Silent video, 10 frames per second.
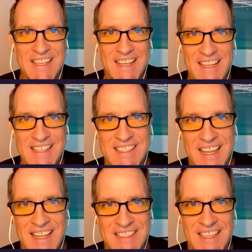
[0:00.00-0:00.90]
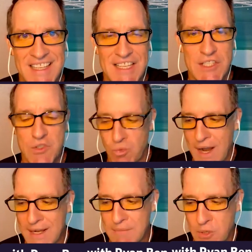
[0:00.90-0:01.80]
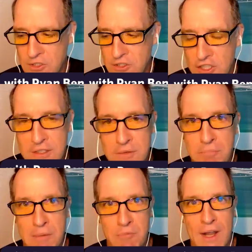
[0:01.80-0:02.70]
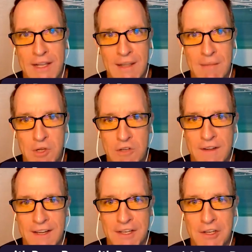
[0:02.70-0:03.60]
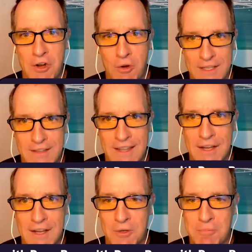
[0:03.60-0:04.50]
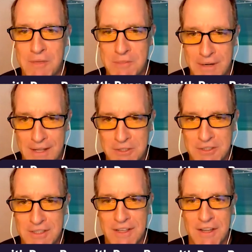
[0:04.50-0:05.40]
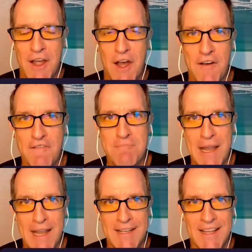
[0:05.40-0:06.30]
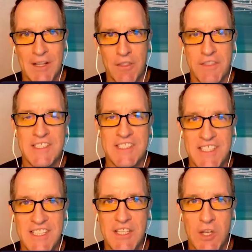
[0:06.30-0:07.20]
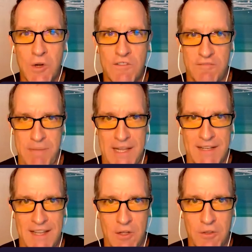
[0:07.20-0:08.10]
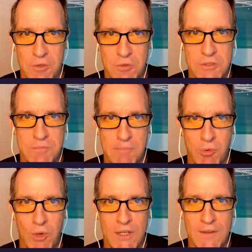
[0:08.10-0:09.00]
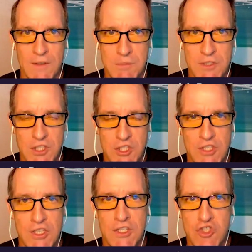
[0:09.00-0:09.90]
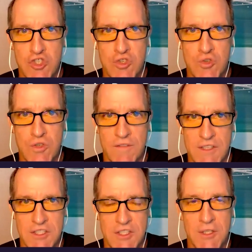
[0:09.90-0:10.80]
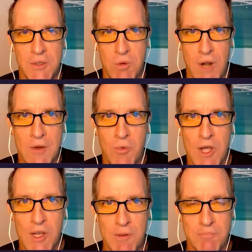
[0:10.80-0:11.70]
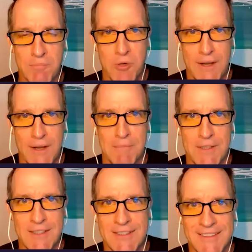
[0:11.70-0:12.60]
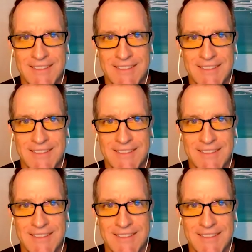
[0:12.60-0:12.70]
And today's guest is Ryan Bengtson. And Brian, let me know if I corrected that or mispronounced it, of Panda Health, the CEO of Panda Health, who was appointed to this position in June of this year. Ryan, welcome to the program.